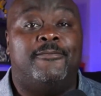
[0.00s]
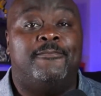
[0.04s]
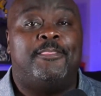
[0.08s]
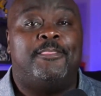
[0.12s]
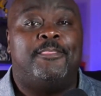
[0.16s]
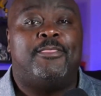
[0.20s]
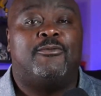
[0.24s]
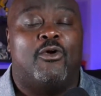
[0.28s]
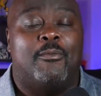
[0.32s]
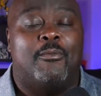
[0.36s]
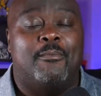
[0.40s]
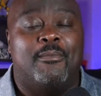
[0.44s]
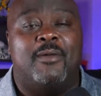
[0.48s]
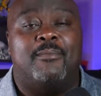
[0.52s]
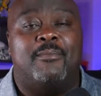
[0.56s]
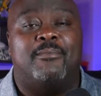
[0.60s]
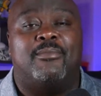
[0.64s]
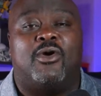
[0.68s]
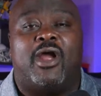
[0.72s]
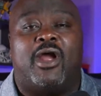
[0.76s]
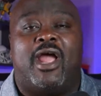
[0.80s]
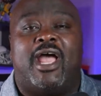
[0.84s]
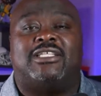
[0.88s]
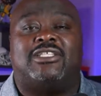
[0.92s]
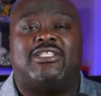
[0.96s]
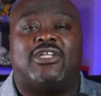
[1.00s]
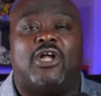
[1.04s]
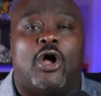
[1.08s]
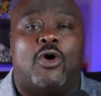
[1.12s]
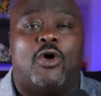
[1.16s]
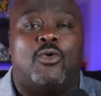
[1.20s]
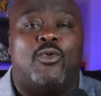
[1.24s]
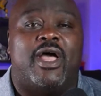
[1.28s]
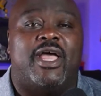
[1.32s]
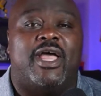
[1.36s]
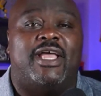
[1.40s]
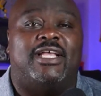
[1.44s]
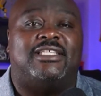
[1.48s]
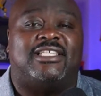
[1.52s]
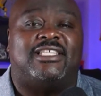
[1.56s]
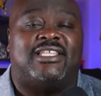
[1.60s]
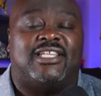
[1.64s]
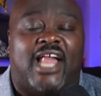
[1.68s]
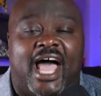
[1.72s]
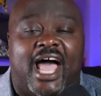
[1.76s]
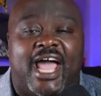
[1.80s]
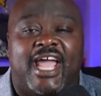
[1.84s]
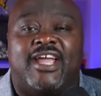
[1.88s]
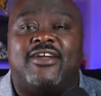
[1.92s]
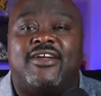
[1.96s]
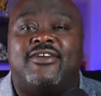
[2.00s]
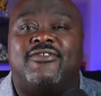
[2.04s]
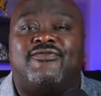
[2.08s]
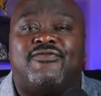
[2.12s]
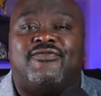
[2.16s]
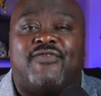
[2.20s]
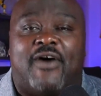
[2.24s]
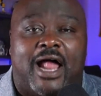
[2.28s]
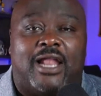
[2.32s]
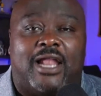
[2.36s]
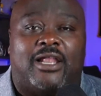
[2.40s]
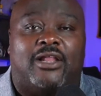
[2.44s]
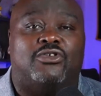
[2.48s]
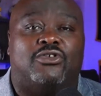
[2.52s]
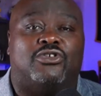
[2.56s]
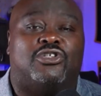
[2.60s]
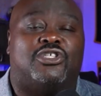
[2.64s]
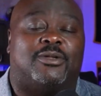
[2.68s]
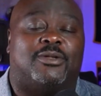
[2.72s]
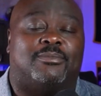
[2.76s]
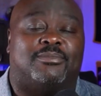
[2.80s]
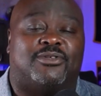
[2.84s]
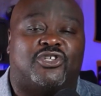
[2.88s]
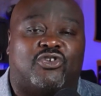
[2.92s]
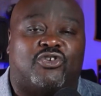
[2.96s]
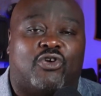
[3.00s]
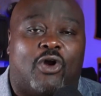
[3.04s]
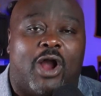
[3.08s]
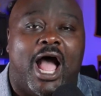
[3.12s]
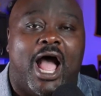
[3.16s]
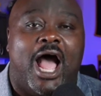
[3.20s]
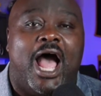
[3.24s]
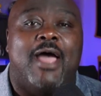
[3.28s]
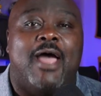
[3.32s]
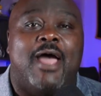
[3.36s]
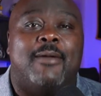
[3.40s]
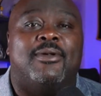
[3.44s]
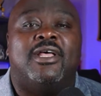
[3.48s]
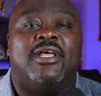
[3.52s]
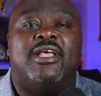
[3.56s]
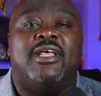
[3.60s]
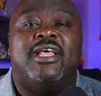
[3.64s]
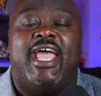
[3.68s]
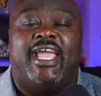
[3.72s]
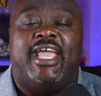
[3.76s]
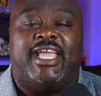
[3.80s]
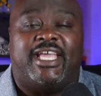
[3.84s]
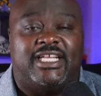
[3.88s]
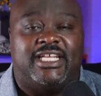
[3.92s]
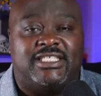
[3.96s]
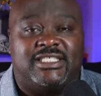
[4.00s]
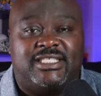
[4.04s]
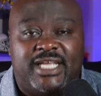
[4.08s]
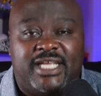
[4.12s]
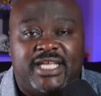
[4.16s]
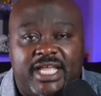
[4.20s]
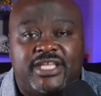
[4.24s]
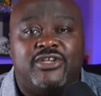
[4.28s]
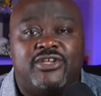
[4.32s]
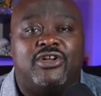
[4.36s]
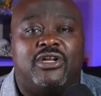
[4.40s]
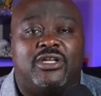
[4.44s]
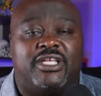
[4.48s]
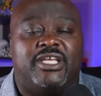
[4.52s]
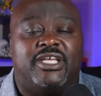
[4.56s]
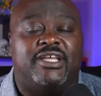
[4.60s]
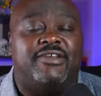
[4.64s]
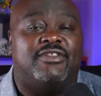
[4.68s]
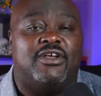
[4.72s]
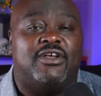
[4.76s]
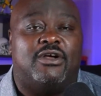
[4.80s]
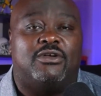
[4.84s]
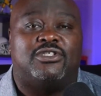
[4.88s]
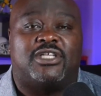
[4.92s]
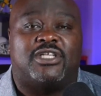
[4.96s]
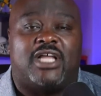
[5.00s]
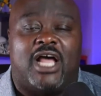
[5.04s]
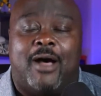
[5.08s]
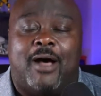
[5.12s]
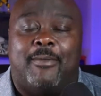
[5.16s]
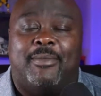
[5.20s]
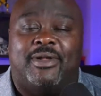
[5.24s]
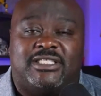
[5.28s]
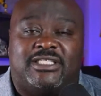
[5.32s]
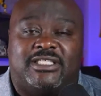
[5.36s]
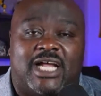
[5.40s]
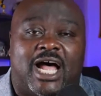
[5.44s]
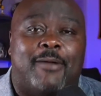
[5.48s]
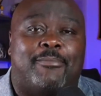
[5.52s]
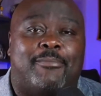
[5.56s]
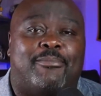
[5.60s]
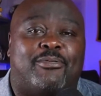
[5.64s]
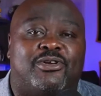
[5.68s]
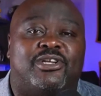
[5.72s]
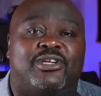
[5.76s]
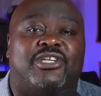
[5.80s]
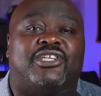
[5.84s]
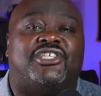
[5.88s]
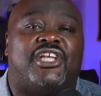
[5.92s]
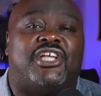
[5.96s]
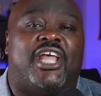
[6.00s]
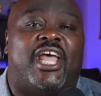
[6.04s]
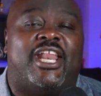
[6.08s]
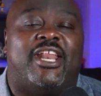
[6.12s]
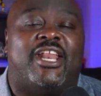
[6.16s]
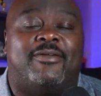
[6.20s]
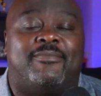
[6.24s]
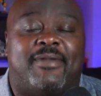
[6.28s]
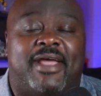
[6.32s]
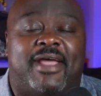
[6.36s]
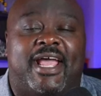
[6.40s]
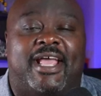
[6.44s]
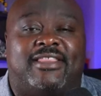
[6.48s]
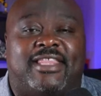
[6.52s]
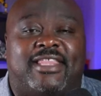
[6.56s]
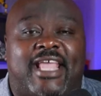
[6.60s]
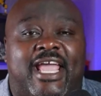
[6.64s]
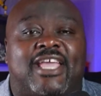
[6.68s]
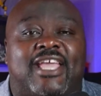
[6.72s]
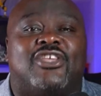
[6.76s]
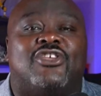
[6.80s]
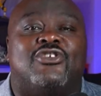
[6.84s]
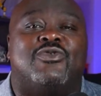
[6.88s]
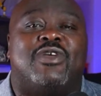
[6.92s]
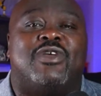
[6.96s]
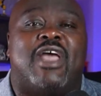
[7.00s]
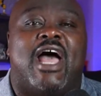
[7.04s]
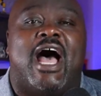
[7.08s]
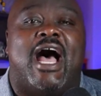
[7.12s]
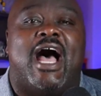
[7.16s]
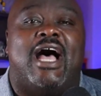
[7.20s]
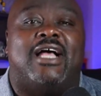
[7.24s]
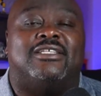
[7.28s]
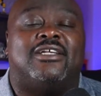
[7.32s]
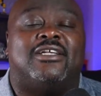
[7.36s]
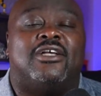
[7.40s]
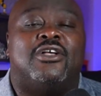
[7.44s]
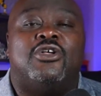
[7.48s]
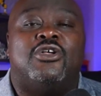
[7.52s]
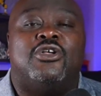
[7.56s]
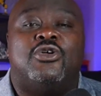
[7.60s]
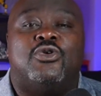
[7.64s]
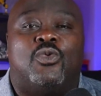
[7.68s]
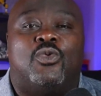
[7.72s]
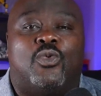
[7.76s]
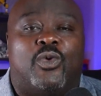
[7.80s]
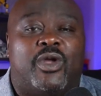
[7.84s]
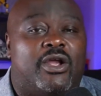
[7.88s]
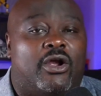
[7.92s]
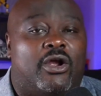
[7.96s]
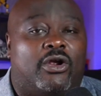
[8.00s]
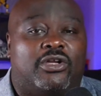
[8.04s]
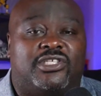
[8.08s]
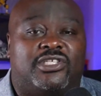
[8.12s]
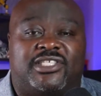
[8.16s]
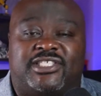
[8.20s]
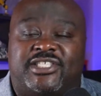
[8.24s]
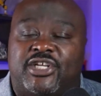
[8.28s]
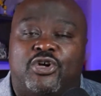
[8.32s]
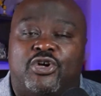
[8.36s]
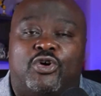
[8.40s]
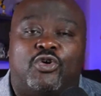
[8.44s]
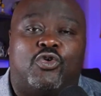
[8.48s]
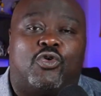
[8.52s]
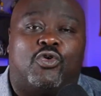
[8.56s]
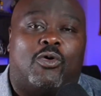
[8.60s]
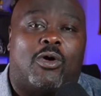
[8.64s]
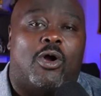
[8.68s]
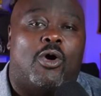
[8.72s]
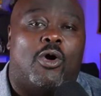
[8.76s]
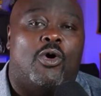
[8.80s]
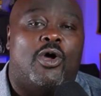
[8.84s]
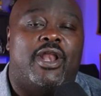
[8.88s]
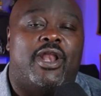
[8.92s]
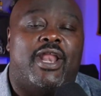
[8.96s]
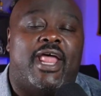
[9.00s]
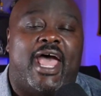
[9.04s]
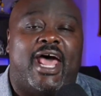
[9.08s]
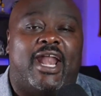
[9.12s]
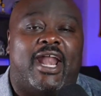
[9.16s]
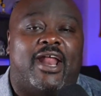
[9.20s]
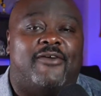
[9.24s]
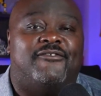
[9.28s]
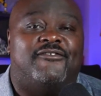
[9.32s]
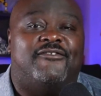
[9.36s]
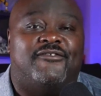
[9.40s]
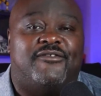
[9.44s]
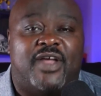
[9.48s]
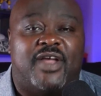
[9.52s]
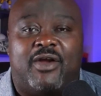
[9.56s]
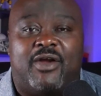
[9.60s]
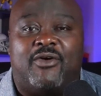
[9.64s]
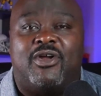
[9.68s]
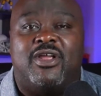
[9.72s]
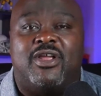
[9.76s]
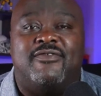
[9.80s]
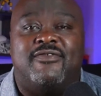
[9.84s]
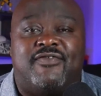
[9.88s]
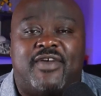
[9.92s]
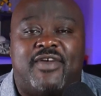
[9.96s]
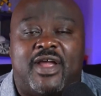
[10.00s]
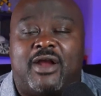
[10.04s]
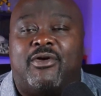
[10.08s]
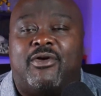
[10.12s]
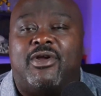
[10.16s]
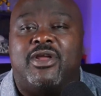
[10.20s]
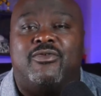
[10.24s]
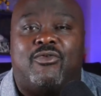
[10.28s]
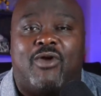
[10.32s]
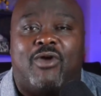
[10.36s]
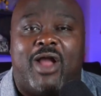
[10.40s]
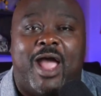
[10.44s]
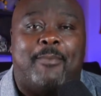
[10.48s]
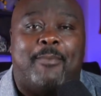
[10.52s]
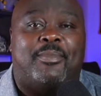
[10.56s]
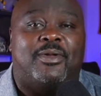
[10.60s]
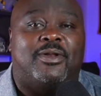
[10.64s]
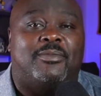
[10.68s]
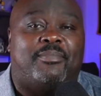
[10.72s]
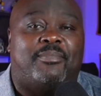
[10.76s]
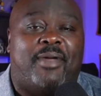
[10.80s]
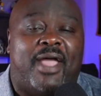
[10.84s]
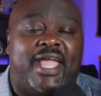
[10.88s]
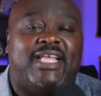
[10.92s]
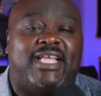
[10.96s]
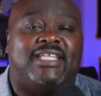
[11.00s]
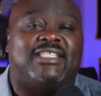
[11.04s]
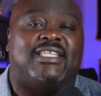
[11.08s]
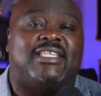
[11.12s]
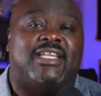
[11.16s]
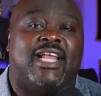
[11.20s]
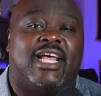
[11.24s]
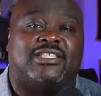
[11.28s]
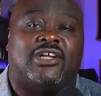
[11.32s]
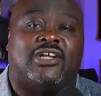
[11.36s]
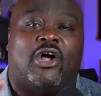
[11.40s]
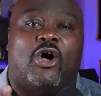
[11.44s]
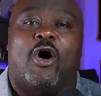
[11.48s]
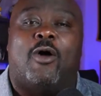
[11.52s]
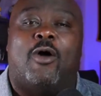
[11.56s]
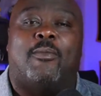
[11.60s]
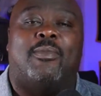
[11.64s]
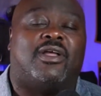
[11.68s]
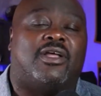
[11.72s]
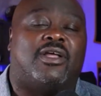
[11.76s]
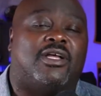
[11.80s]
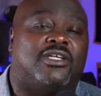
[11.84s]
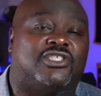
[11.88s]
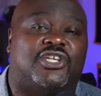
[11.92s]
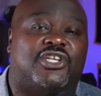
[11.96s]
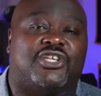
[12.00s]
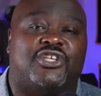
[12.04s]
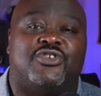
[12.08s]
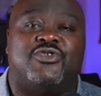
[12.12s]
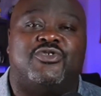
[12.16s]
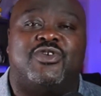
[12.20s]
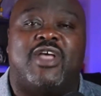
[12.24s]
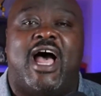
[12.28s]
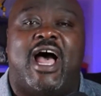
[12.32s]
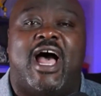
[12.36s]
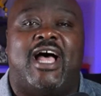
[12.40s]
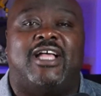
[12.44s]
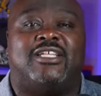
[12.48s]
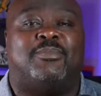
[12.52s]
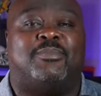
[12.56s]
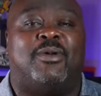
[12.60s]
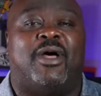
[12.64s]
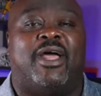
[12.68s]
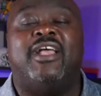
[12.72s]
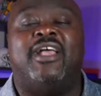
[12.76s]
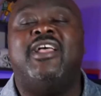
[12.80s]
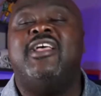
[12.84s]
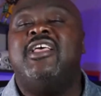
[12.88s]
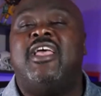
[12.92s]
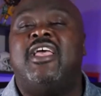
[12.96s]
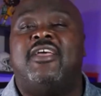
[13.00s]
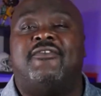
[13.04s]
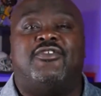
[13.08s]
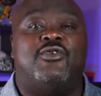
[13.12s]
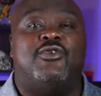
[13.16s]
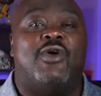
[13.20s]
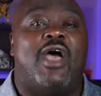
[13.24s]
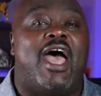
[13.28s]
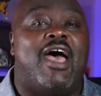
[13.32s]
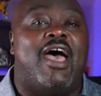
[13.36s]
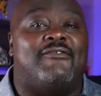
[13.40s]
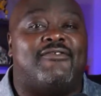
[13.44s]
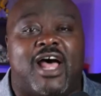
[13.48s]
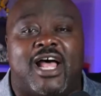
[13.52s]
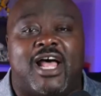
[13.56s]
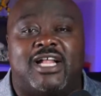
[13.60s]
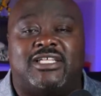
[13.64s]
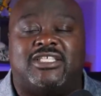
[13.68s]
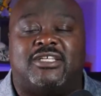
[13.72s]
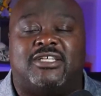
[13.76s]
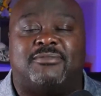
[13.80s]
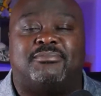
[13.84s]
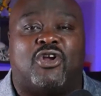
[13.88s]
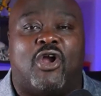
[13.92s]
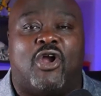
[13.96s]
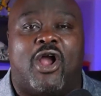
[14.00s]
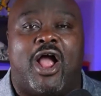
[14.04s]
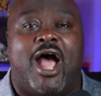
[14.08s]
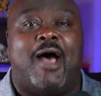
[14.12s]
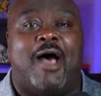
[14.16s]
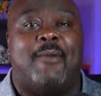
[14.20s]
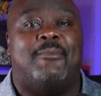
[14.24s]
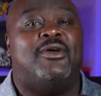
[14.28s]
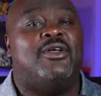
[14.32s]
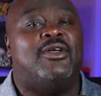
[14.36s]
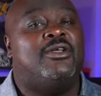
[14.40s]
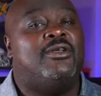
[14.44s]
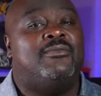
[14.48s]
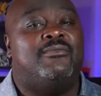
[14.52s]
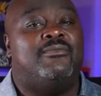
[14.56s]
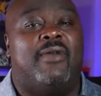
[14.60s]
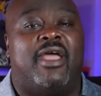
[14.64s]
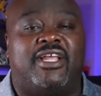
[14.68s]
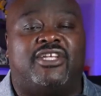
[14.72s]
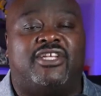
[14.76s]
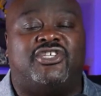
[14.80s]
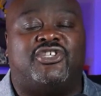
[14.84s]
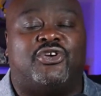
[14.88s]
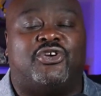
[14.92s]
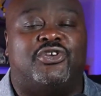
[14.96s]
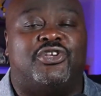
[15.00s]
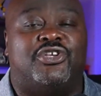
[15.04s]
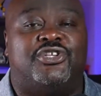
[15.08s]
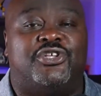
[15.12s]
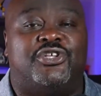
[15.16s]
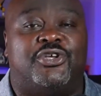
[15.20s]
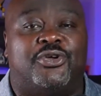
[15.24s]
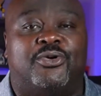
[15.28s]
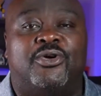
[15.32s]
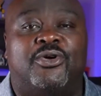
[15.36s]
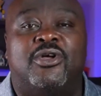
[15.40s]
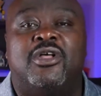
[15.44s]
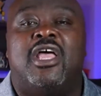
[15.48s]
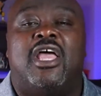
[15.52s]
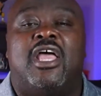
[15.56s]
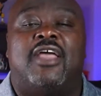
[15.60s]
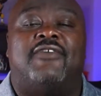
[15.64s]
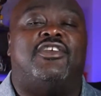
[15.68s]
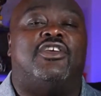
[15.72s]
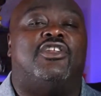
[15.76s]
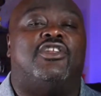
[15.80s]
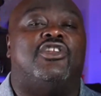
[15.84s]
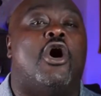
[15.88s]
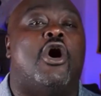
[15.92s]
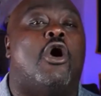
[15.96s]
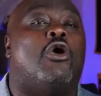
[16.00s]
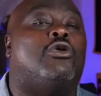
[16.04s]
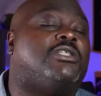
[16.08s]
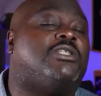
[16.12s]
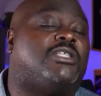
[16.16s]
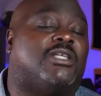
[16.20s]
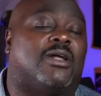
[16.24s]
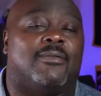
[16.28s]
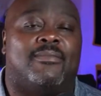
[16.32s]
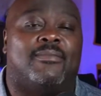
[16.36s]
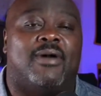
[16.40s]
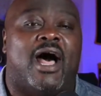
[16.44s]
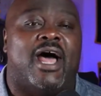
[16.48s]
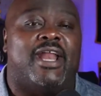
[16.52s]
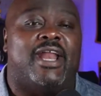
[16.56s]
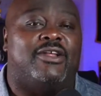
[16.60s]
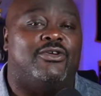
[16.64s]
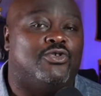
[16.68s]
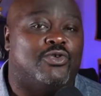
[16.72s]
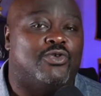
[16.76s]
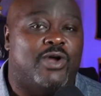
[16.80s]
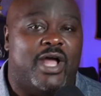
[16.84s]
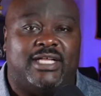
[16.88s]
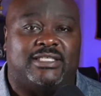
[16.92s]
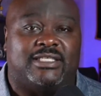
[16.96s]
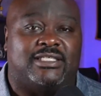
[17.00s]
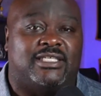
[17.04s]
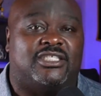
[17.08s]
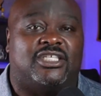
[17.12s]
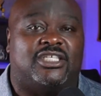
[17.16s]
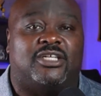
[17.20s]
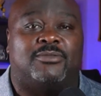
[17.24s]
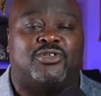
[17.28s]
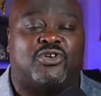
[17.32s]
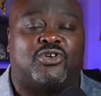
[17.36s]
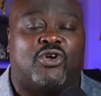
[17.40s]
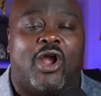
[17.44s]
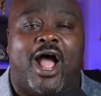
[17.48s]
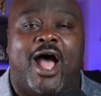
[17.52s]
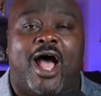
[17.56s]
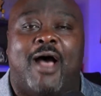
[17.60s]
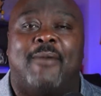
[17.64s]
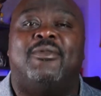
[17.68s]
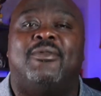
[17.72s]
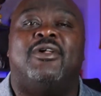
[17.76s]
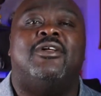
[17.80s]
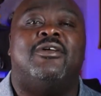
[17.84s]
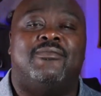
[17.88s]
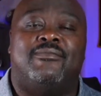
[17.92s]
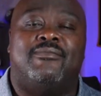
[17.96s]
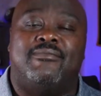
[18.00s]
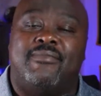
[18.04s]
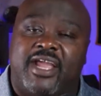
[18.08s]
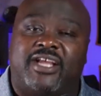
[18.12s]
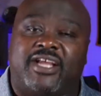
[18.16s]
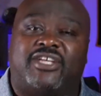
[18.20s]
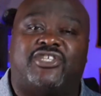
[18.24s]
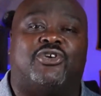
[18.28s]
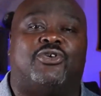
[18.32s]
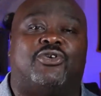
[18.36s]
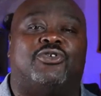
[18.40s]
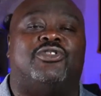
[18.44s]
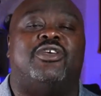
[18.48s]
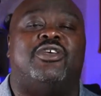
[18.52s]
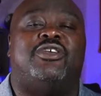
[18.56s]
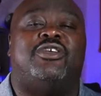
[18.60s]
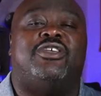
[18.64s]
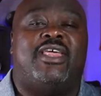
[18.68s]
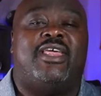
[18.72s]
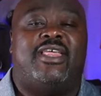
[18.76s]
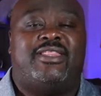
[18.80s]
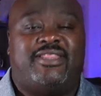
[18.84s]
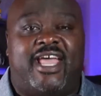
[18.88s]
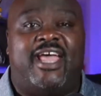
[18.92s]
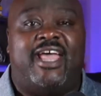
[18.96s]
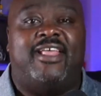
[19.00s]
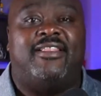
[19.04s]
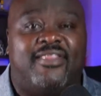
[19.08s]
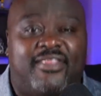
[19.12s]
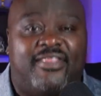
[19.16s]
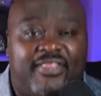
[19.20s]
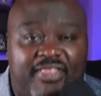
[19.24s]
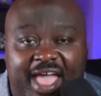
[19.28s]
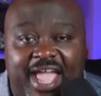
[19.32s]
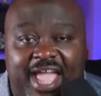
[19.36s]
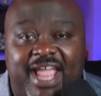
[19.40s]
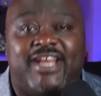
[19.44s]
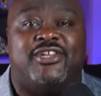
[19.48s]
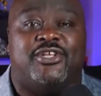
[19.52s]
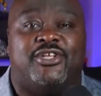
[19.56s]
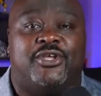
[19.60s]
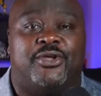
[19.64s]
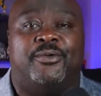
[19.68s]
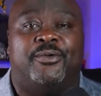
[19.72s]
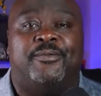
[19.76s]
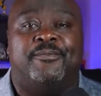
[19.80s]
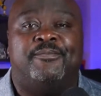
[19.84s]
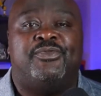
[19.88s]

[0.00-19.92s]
remember, as always, like, follow, subscribe, and continue to leave those comments. I appreciate it, man. Thank you, guys. We are still growing at a very, very rapid pace, and that's all because of you guys. But if you have not subscribed, make sure you do. If you know somebody who hasn't subscribed, make sure that they do.